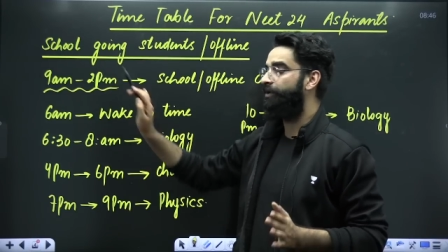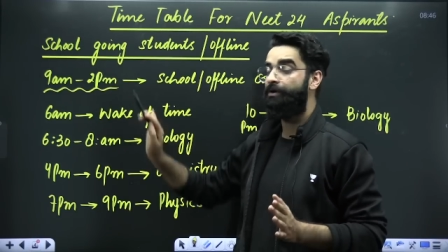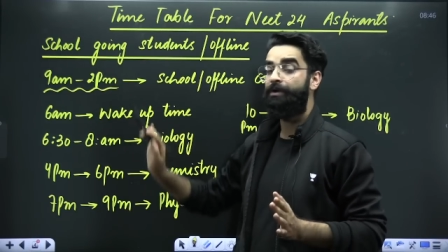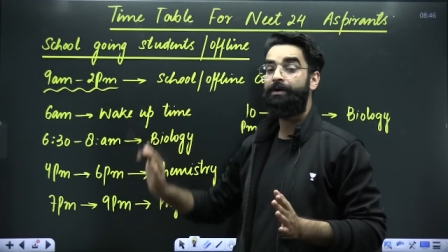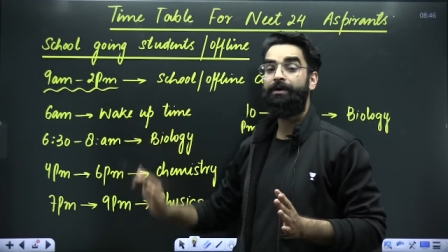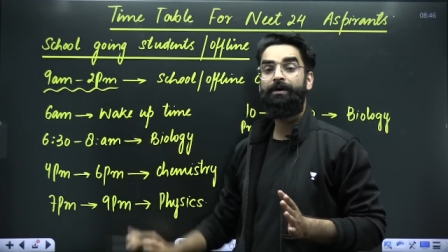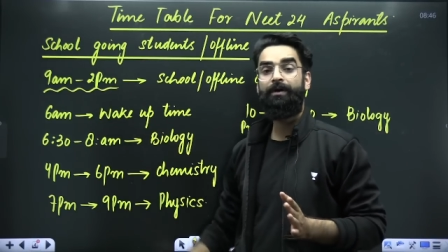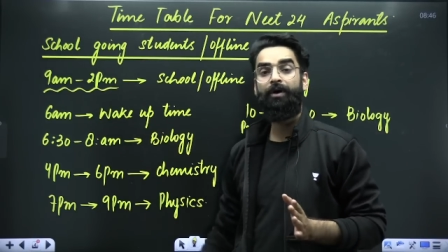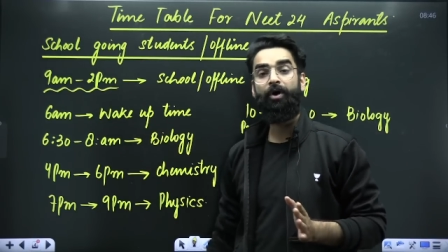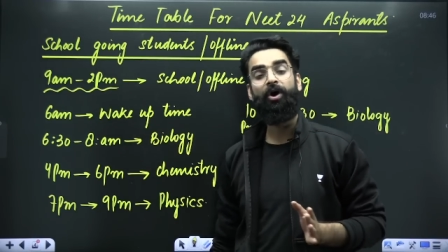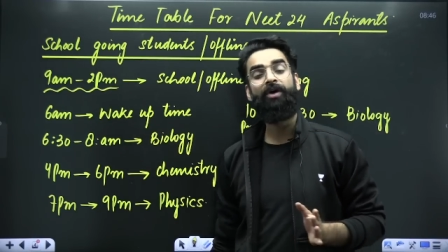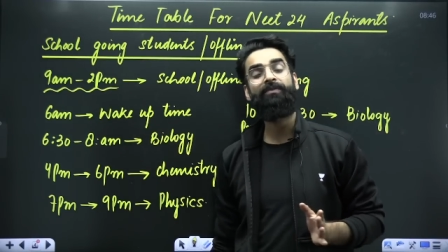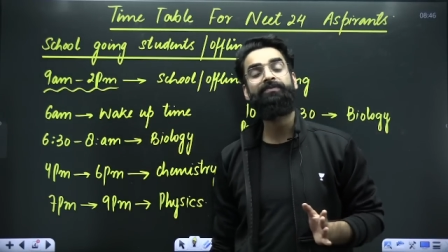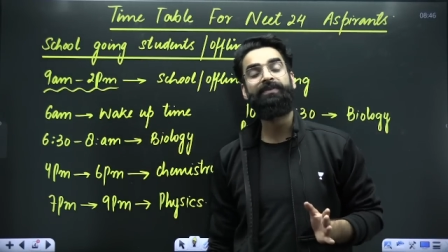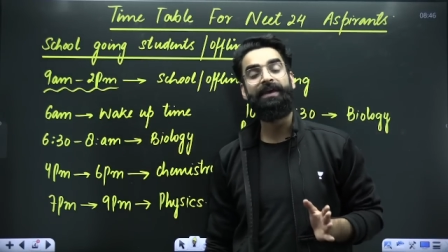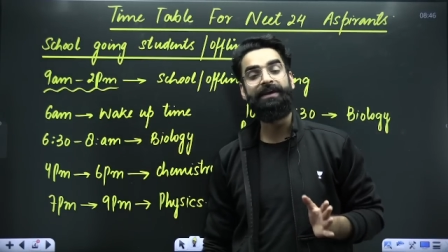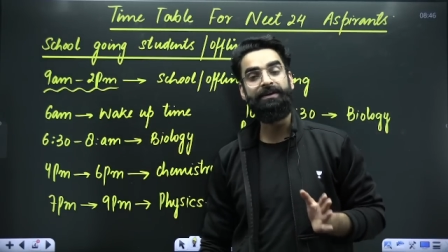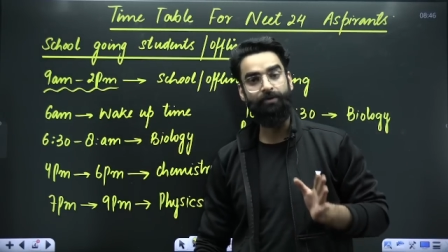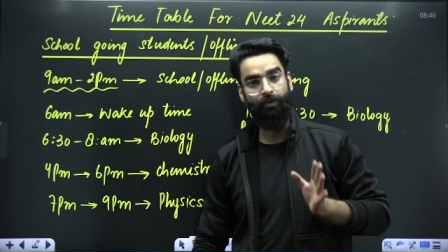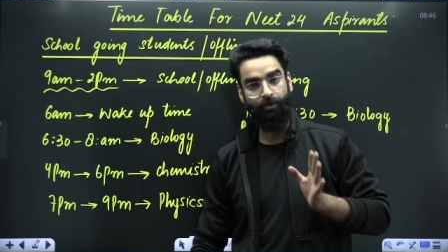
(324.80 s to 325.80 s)
your
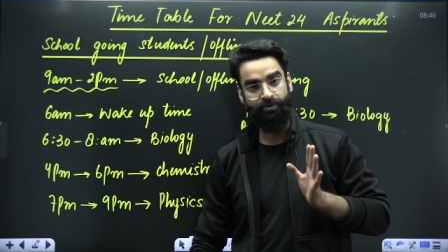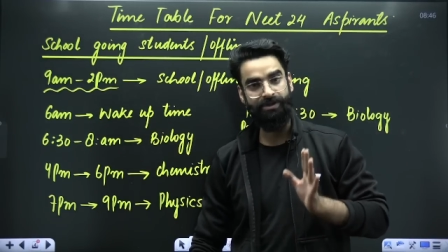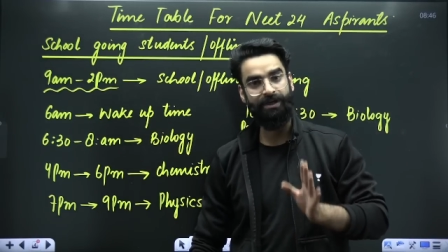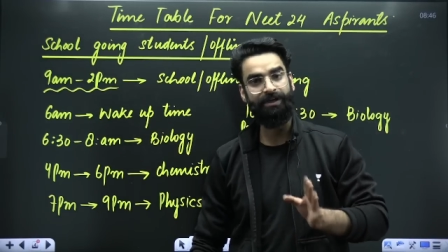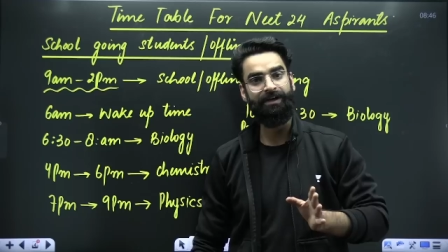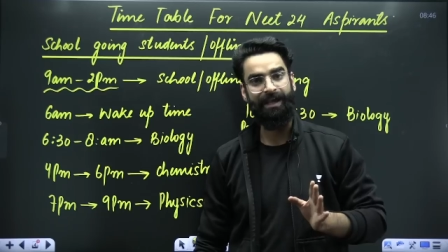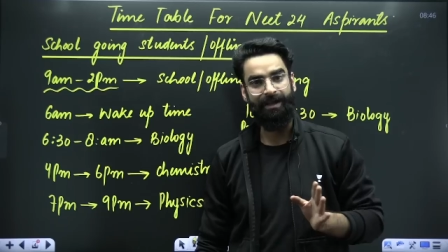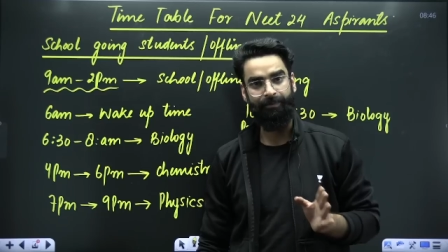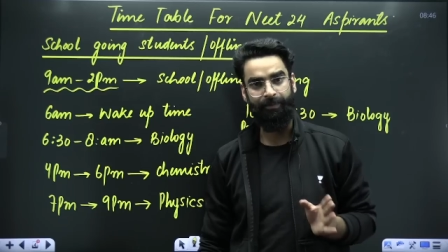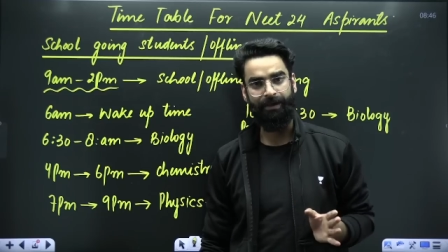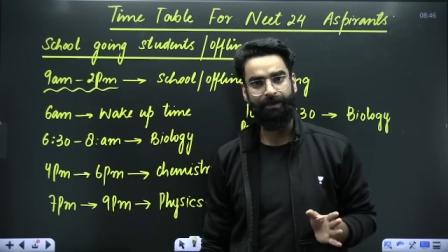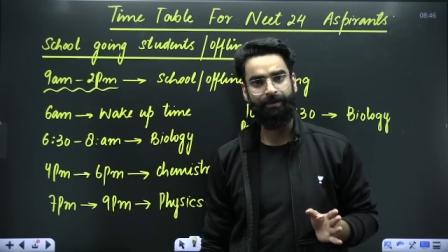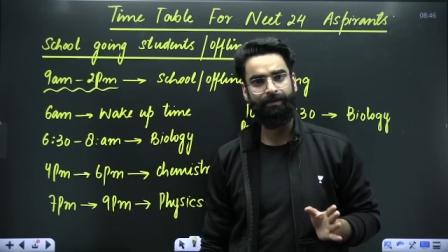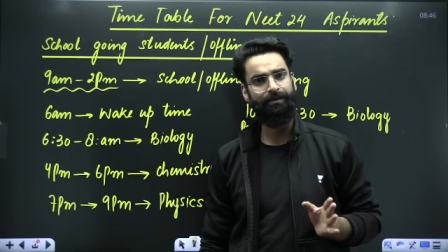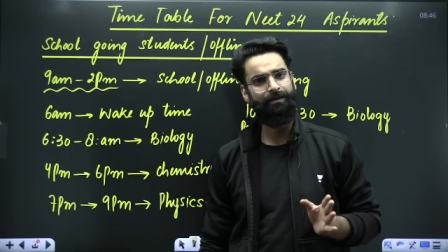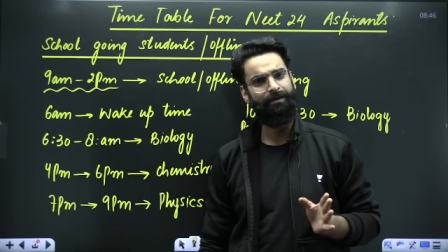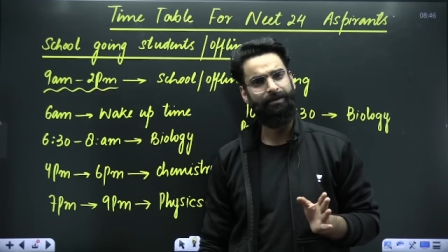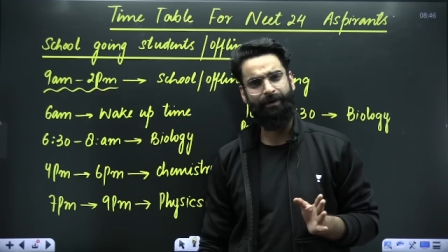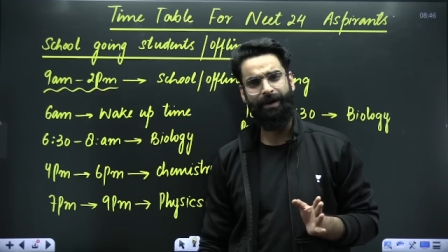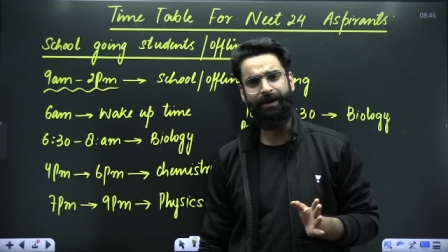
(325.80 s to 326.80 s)
offline coaching timing,
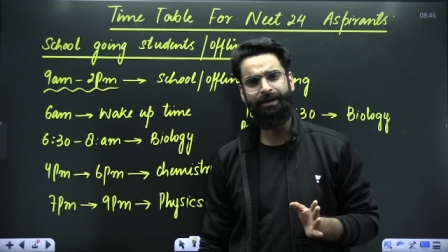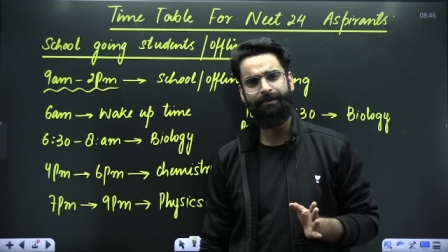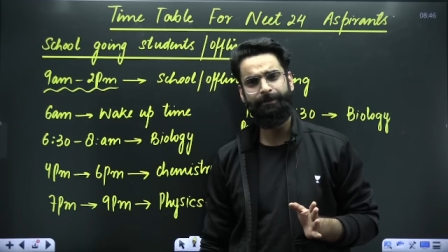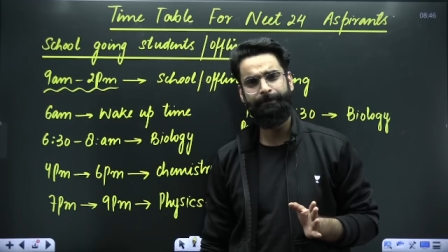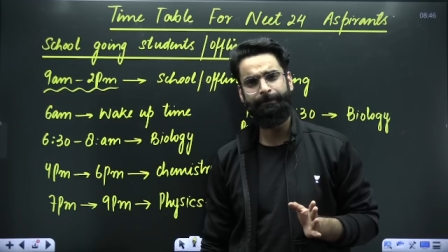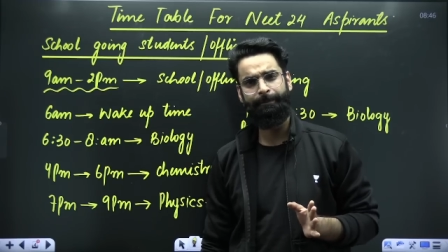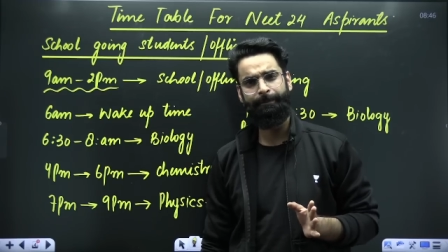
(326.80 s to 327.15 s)
right?